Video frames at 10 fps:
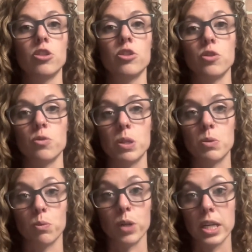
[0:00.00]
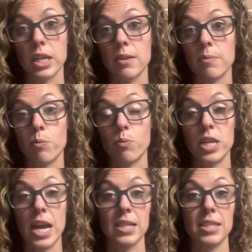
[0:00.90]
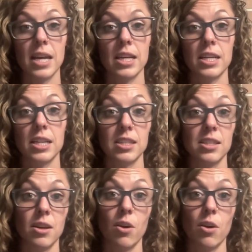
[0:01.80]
to be reading text that is